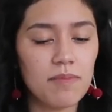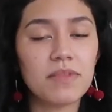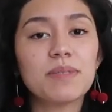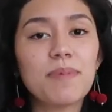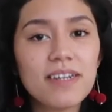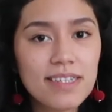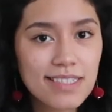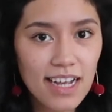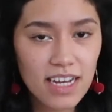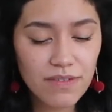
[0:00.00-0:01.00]
this part
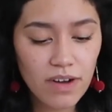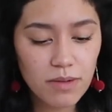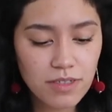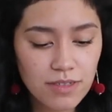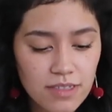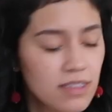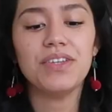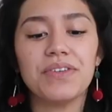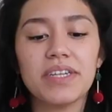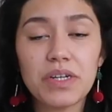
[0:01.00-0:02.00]
is kind of optional.
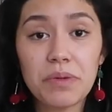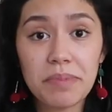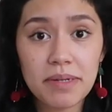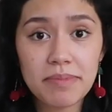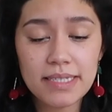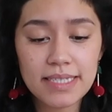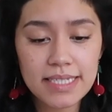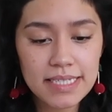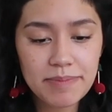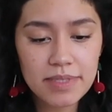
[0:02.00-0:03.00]
You can open up the
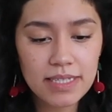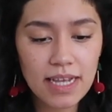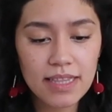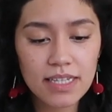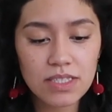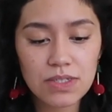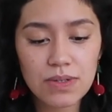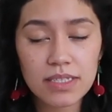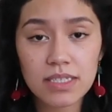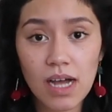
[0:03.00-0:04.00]
seams and then do
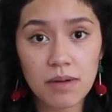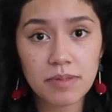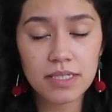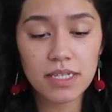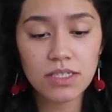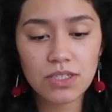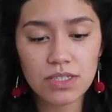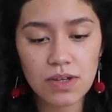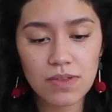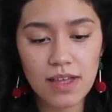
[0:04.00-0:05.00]
a top stitch
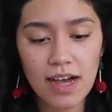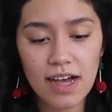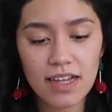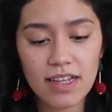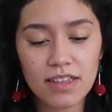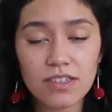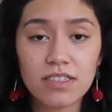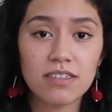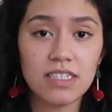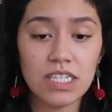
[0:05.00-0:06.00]
so that it looks
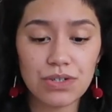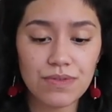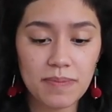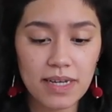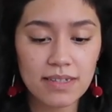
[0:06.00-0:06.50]
neater from the